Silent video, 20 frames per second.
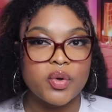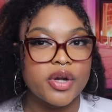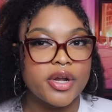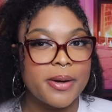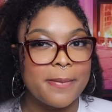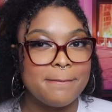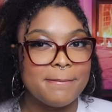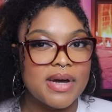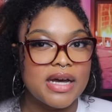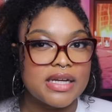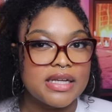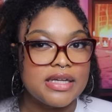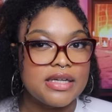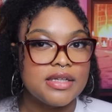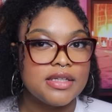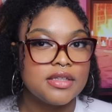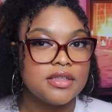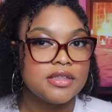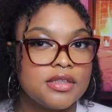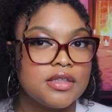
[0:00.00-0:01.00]
or your
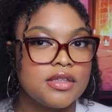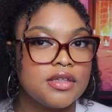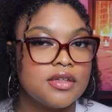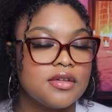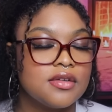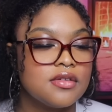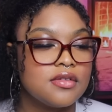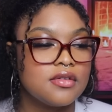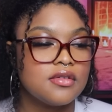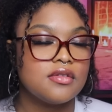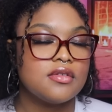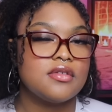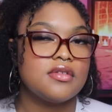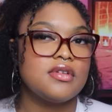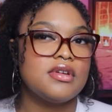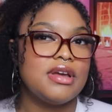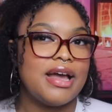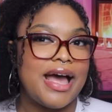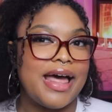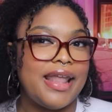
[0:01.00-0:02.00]
money."
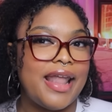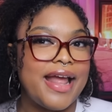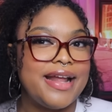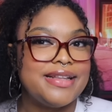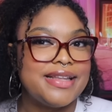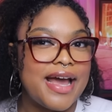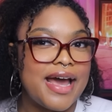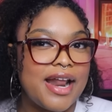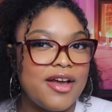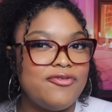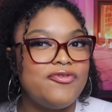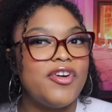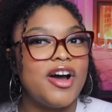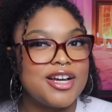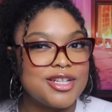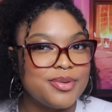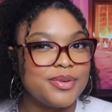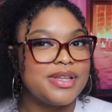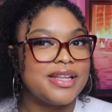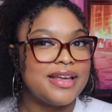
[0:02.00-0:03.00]
I like that. I
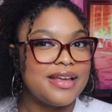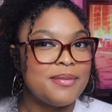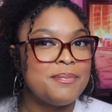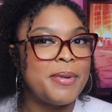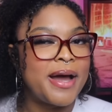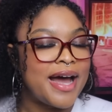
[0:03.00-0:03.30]
fucks with it.